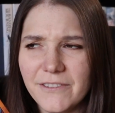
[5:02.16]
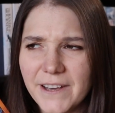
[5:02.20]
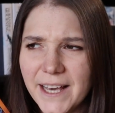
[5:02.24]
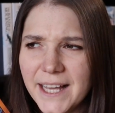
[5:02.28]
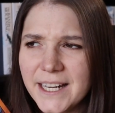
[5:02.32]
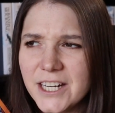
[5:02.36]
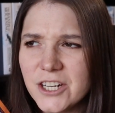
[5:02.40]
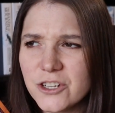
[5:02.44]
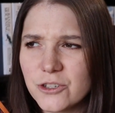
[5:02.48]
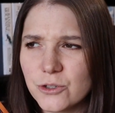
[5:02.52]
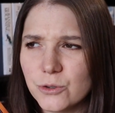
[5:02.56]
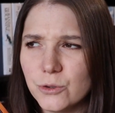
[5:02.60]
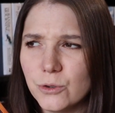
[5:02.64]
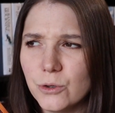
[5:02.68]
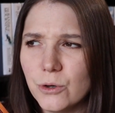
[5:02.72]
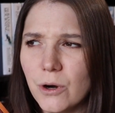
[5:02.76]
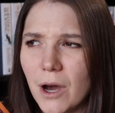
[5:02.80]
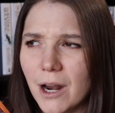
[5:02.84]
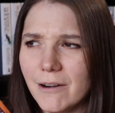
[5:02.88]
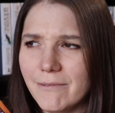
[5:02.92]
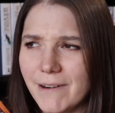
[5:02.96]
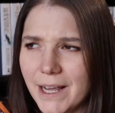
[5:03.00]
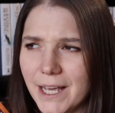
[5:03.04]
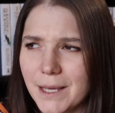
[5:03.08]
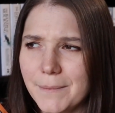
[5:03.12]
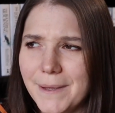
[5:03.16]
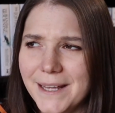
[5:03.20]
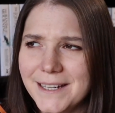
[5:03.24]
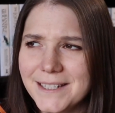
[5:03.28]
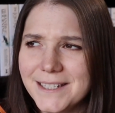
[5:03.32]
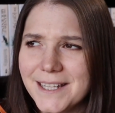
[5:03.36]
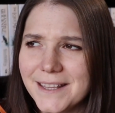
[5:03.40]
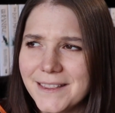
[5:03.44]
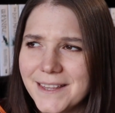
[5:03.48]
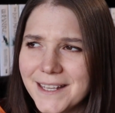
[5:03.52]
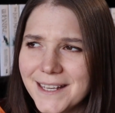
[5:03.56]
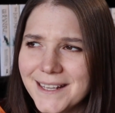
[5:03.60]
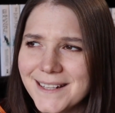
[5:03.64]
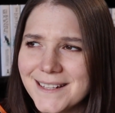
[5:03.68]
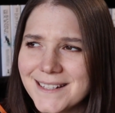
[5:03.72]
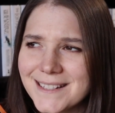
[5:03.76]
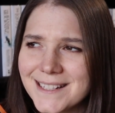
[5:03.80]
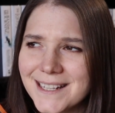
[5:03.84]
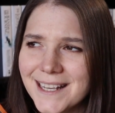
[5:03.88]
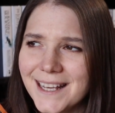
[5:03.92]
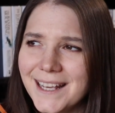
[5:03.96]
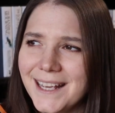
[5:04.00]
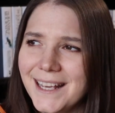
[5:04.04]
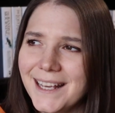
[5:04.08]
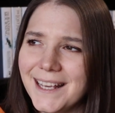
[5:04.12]
fairly sure I recommended
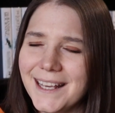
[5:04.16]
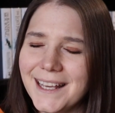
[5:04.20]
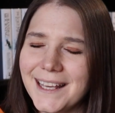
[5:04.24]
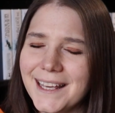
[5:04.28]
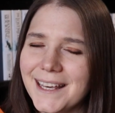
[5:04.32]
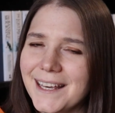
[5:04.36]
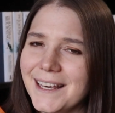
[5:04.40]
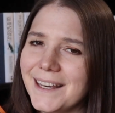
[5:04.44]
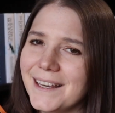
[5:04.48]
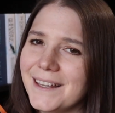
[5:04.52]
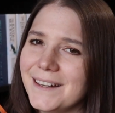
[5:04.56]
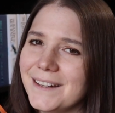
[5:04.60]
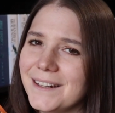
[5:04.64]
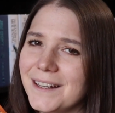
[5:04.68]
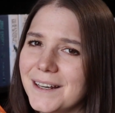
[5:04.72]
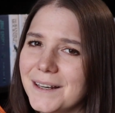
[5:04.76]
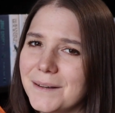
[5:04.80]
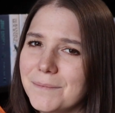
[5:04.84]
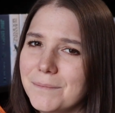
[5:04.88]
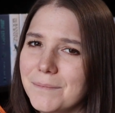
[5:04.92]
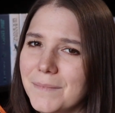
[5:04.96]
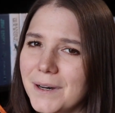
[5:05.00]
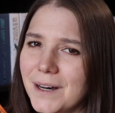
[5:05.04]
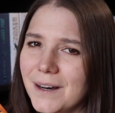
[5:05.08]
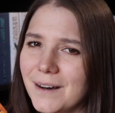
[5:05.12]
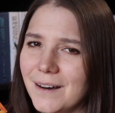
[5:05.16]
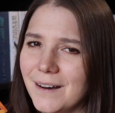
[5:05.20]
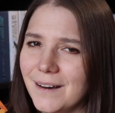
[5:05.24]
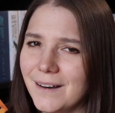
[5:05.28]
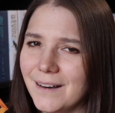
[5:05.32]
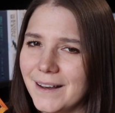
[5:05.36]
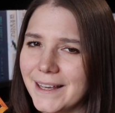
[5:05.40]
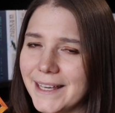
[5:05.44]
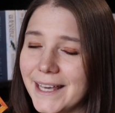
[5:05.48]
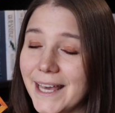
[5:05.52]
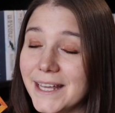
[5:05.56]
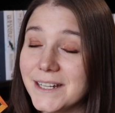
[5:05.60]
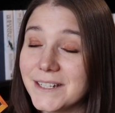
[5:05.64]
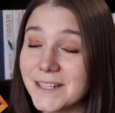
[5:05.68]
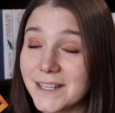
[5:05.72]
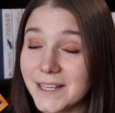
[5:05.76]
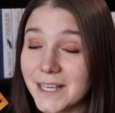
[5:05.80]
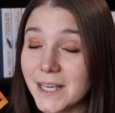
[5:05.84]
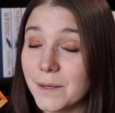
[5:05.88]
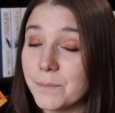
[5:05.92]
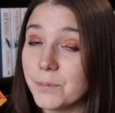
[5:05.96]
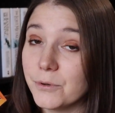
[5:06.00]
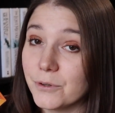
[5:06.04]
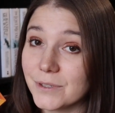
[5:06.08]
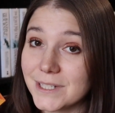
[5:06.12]
this in my end of the
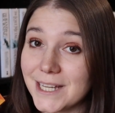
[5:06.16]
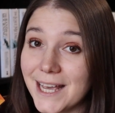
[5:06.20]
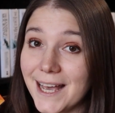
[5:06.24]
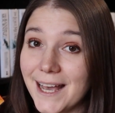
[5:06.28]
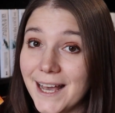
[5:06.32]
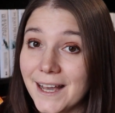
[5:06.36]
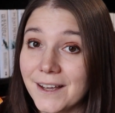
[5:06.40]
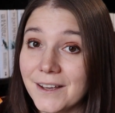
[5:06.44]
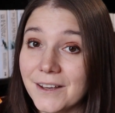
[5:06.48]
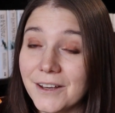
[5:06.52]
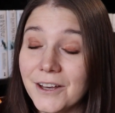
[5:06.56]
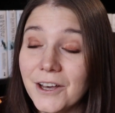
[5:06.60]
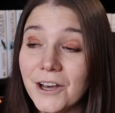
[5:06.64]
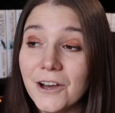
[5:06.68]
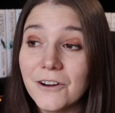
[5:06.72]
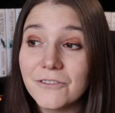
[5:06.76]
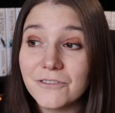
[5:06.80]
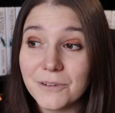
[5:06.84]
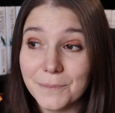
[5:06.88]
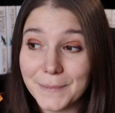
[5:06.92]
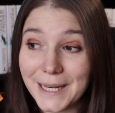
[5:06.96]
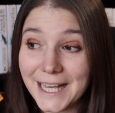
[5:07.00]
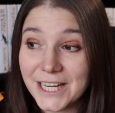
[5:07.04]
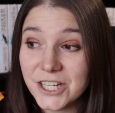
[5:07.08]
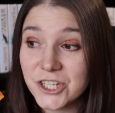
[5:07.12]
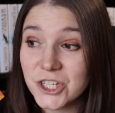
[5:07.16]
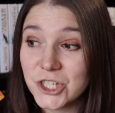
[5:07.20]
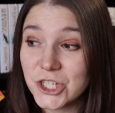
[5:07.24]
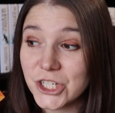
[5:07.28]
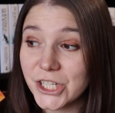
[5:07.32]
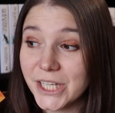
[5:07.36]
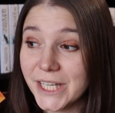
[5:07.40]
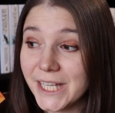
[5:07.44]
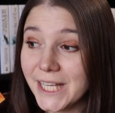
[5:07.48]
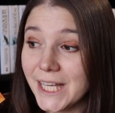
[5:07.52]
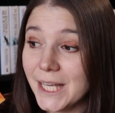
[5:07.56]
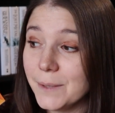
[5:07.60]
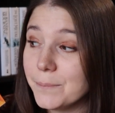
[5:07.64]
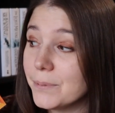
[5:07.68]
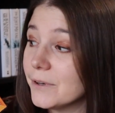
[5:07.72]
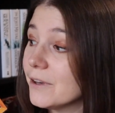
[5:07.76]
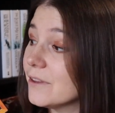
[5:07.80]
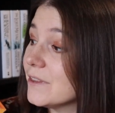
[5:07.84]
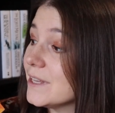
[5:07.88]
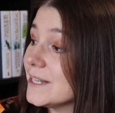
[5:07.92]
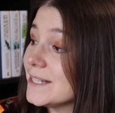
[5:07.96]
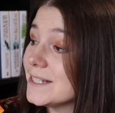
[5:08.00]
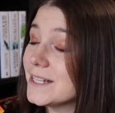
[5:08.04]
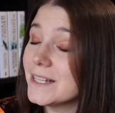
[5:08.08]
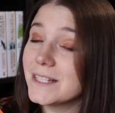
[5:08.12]
year book tag from last year,
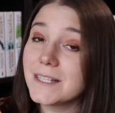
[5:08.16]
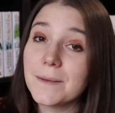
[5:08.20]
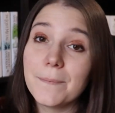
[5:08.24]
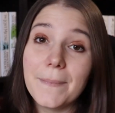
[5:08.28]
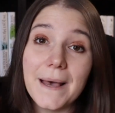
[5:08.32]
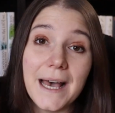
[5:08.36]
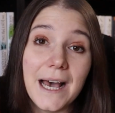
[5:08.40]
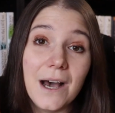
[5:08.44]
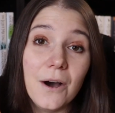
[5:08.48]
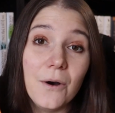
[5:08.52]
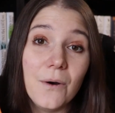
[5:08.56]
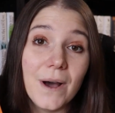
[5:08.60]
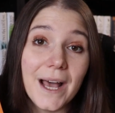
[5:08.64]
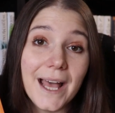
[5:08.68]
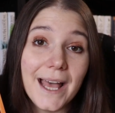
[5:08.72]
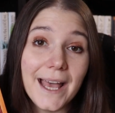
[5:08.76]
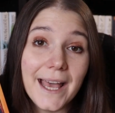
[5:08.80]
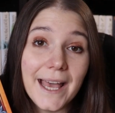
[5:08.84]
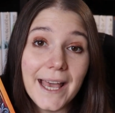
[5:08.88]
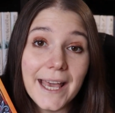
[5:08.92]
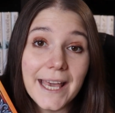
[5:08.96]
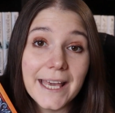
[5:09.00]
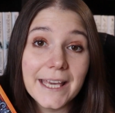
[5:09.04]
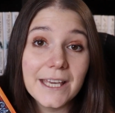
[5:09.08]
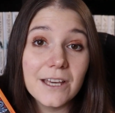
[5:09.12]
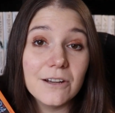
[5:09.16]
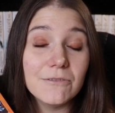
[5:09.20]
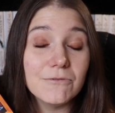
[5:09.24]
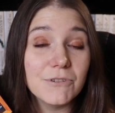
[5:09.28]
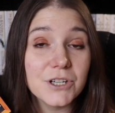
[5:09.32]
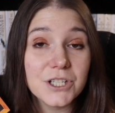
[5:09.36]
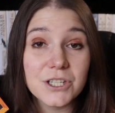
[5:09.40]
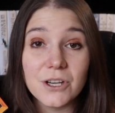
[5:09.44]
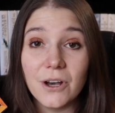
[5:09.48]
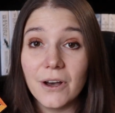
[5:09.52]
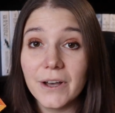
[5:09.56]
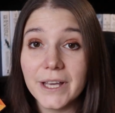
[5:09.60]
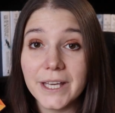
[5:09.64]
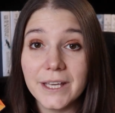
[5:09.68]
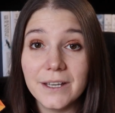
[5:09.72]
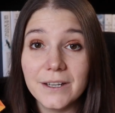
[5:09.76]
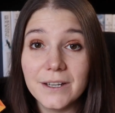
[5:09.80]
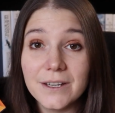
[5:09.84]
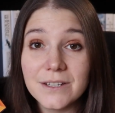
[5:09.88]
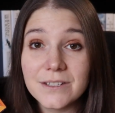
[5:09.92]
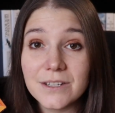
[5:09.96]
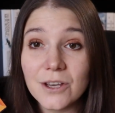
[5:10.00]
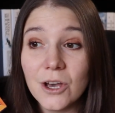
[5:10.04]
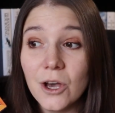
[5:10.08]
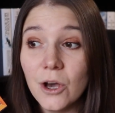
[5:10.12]
but this is about a
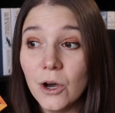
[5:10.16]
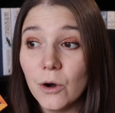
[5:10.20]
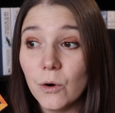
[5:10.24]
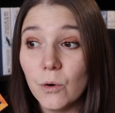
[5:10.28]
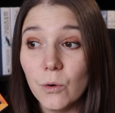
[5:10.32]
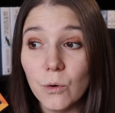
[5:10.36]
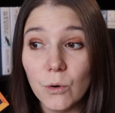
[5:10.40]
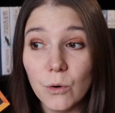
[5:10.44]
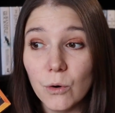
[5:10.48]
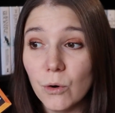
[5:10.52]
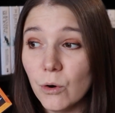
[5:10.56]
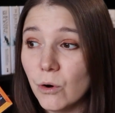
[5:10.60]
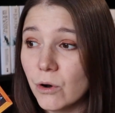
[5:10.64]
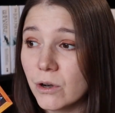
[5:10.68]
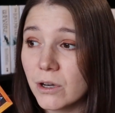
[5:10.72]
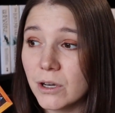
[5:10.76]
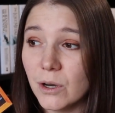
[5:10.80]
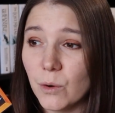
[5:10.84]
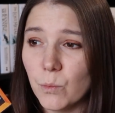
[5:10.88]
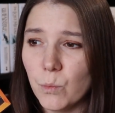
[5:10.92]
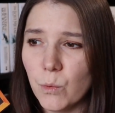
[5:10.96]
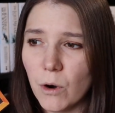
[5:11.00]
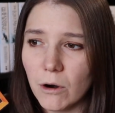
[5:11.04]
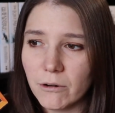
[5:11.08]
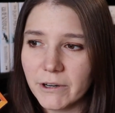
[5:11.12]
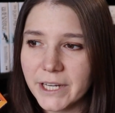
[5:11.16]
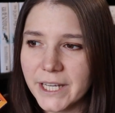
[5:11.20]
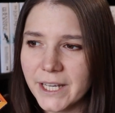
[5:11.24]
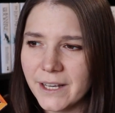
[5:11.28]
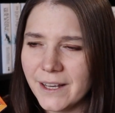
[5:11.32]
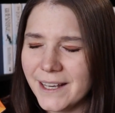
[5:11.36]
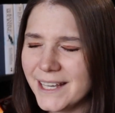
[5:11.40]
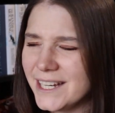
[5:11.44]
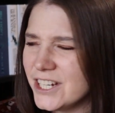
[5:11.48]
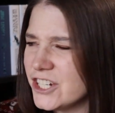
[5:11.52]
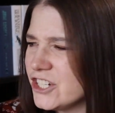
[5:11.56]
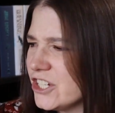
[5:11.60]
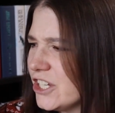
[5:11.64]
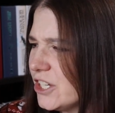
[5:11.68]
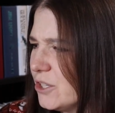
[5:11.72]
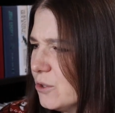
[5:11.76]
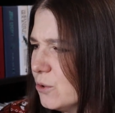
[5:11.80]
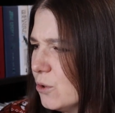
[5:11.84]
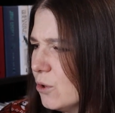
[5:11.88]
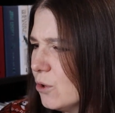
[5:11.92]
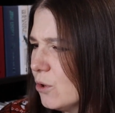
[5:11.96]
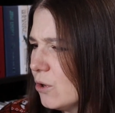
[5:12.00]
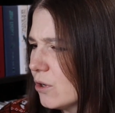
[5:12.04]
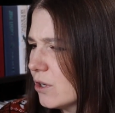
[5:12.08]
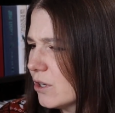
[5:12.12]
retired orc warrior. Is she an
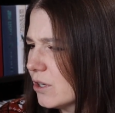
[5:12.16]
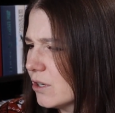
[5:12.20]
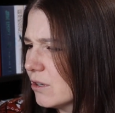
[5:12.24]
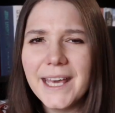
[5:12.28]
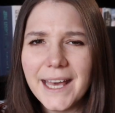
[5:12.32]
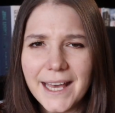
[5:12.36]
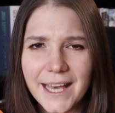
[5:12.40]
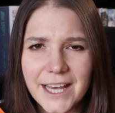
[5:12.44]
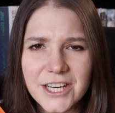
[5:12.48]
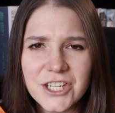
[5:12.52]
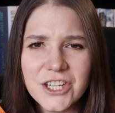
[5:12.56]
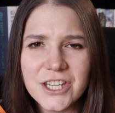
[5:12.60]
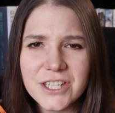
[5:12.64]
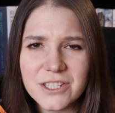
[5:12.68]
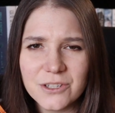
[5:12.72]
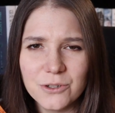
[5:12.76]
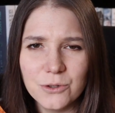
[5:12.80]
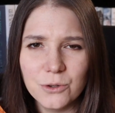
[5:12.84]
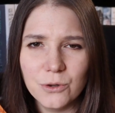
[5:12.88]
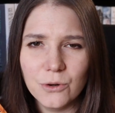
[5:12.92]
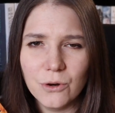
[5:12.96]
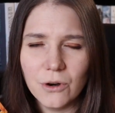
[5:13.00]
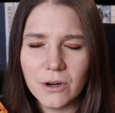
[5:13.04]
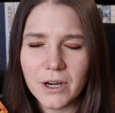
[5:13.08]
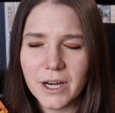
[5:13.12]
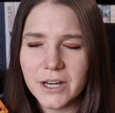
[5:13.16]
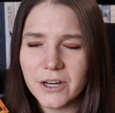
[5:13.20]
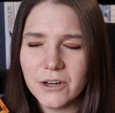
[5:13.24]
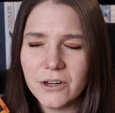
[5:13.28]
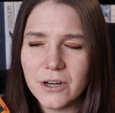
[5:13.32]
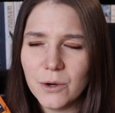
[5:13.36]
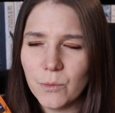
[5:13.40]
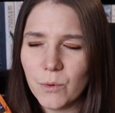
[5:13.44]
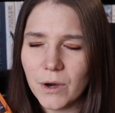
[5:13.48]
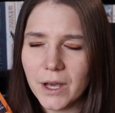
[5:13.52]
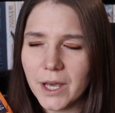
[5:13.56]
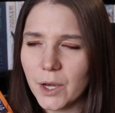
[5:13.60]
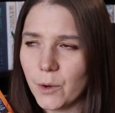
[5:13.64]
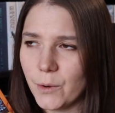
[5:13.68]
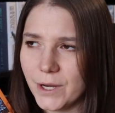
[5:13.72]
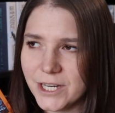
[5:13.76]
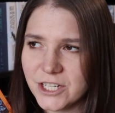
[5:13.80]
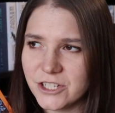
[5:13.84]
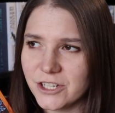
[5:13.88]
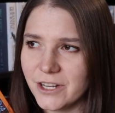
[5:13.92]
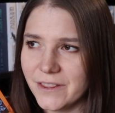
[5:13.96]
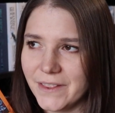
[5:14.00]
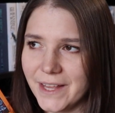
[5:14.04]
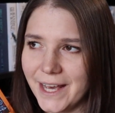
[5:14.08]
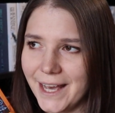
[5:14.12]
orc? Yeah, she's an orc. I don't know why I
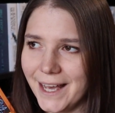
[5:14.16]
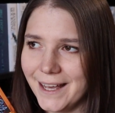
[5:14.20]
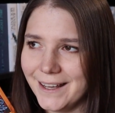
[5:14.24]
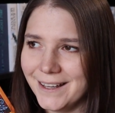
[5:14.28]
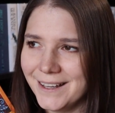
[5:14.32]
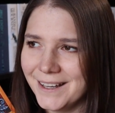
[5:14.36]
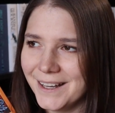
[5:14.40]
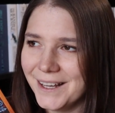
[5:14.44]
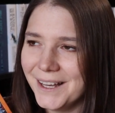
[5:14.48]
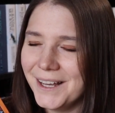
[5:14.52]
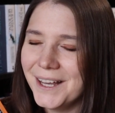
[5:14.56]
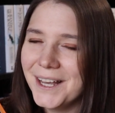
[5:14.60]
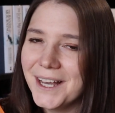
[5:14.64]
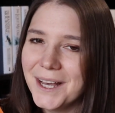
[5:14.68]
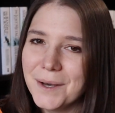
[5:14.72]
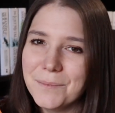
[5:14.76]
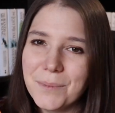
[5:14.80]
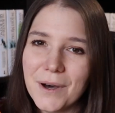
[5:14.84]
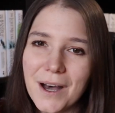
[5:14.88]
question that.